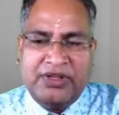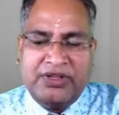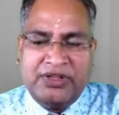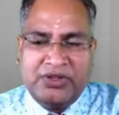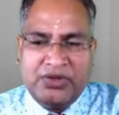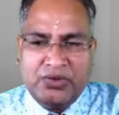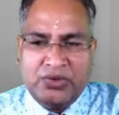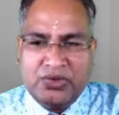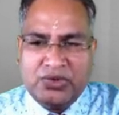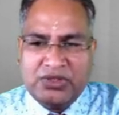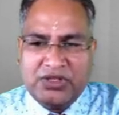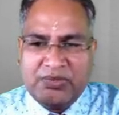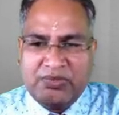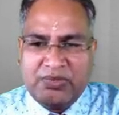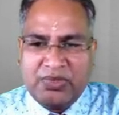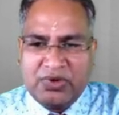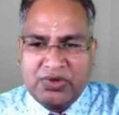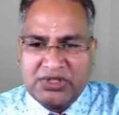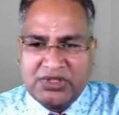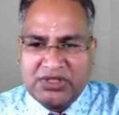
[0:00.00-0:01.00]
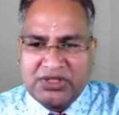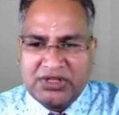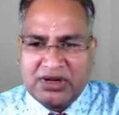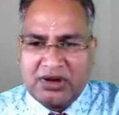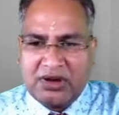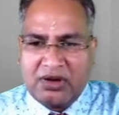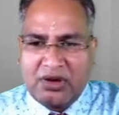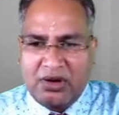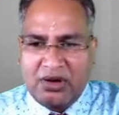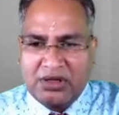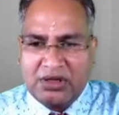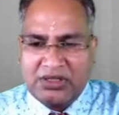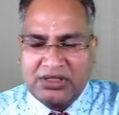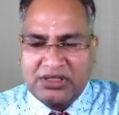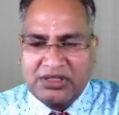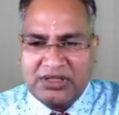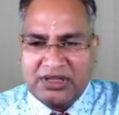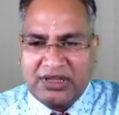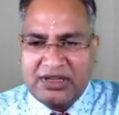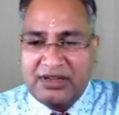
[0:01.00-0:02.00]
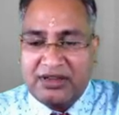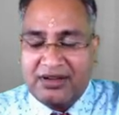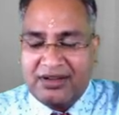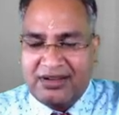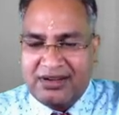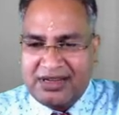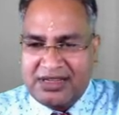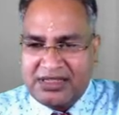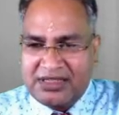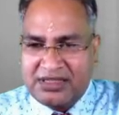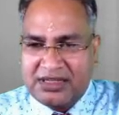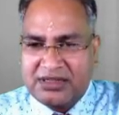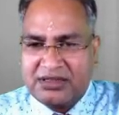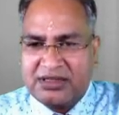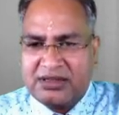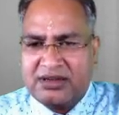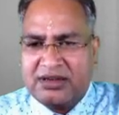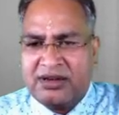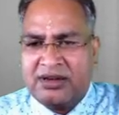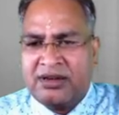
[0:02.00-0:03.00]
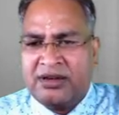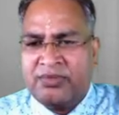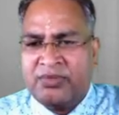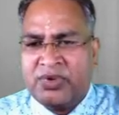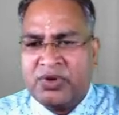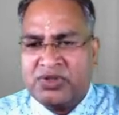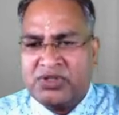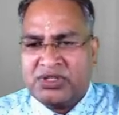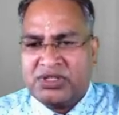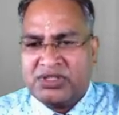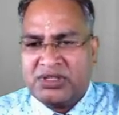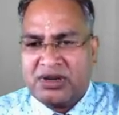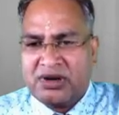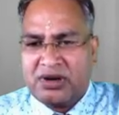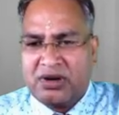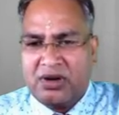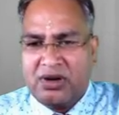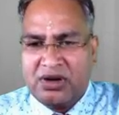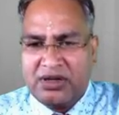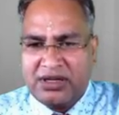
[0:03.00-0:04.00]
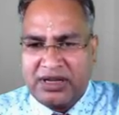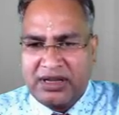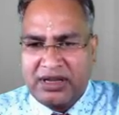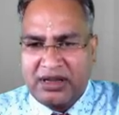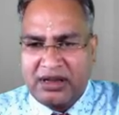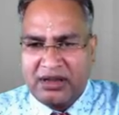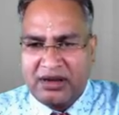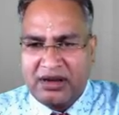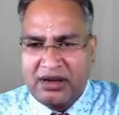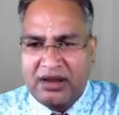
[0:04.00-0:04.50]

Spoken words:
use the procedure calls your insertion procedure call here,